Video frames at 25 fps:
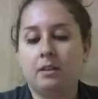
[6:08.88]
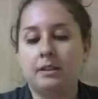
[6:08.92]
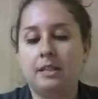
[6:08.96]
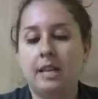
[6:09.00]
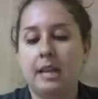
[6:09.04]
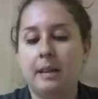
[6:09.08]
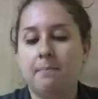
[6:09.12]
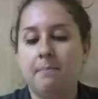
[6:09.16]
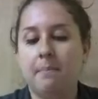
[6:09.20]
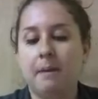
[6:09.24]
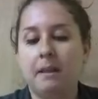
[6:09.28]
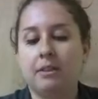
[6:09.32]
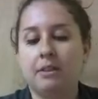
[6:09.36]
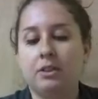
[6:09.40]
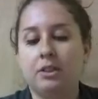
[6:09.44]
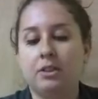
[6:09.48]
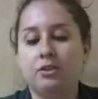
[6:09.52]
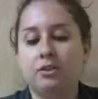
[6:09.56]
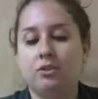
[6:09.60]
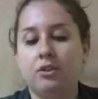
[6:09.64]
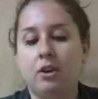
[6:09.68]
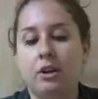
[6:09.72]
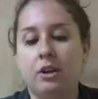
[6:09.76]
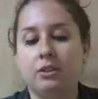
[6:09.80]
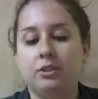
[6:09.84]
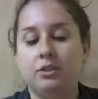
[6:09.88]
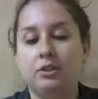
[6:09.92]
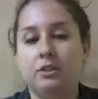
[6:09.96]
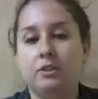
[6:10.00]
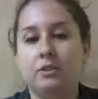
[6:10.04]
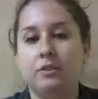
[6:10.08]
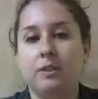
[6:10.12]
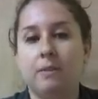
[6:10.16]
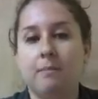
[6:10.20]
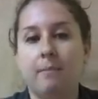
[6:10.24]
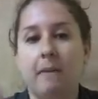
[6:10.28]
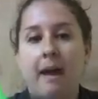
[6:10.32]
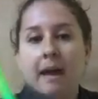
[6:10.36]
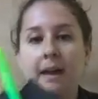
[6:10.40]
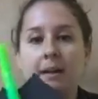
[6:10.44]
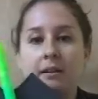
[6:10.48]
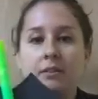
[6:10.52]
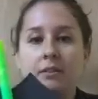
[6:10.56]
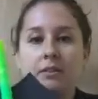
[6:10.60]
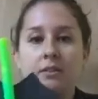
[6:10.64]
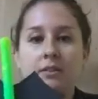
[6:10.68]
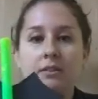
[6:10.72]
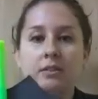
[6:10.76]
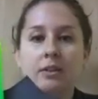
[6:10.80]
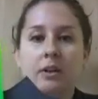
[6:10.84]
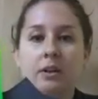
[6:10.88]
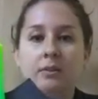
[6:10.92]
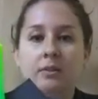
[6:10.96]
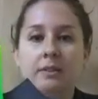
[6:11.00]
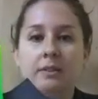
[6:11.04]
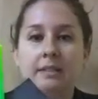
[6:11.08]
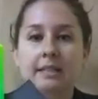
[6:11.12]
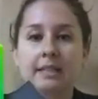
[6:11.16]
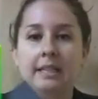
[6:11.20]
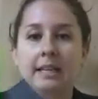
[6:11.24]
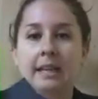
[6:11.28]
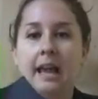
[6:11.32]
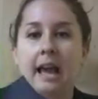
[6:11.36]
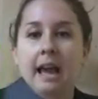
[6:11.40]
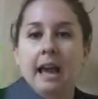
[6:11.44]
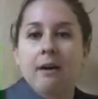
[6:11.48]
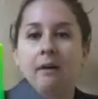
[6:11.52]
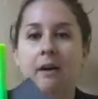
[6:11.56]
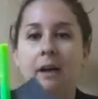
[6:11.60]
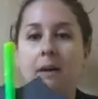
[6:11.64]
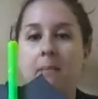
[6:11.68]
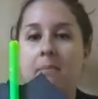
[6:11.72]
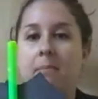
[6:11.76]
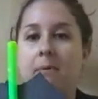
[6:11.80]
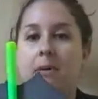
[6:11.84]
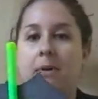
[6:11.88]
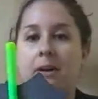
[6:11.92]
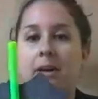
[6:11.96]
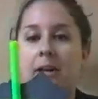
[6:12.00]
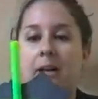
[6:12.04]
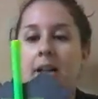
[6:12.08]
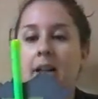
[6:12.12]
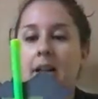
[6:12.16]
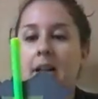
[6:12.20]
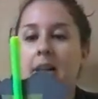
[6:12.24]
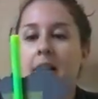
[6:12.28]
taping the straw to the bat. So see how I put